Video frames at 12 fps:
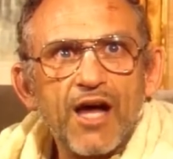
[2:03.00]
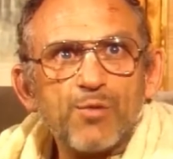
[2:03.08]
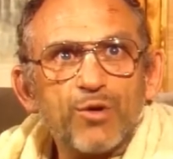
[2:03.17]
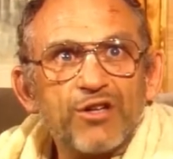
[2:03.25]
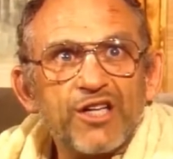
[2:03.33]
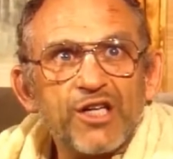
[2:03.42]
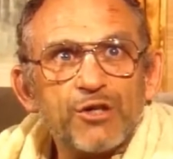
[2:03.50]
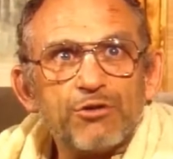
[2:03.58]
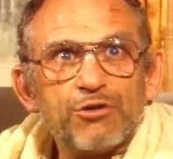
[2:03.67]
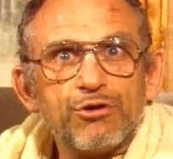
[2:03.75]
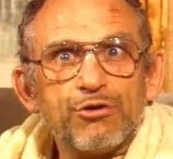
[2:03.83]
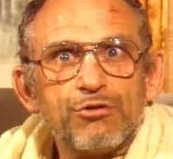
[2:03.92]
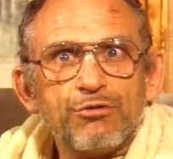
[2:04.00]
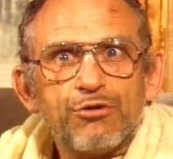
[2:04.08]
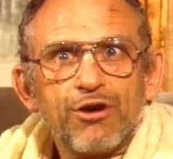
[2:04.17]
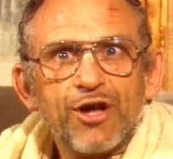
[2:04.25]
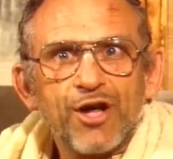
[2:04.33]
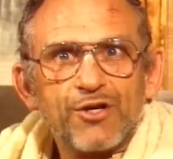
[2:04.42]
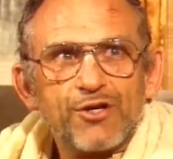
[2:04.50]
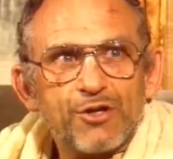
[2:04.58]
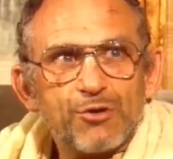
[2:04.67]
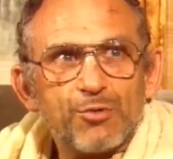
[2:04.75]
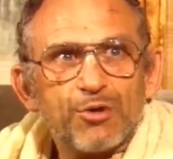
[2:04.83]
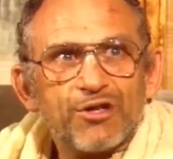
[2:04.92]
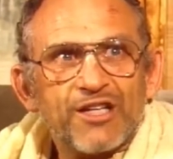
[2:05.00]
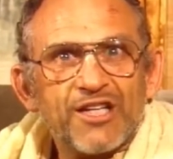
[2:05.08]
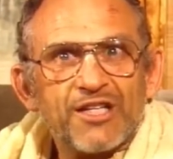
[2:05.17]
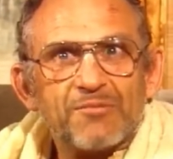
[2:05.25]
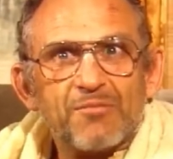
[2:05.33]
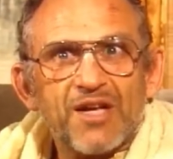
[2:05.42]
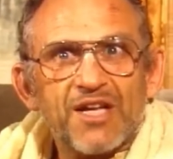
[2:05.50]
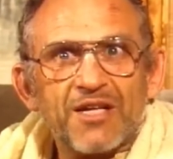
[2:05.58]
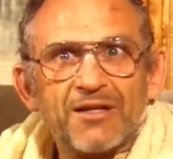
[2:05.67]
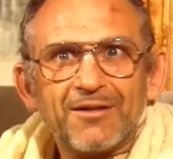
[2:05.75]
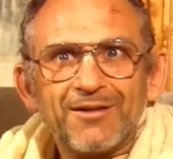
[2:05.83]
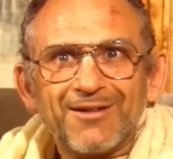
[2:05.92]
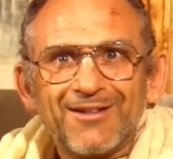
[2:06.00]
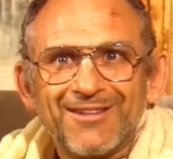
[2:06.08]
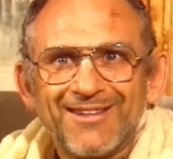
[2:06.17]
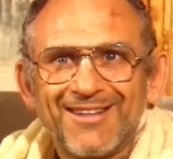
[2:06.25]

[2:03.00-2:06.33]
I will eat you, and you will eat me.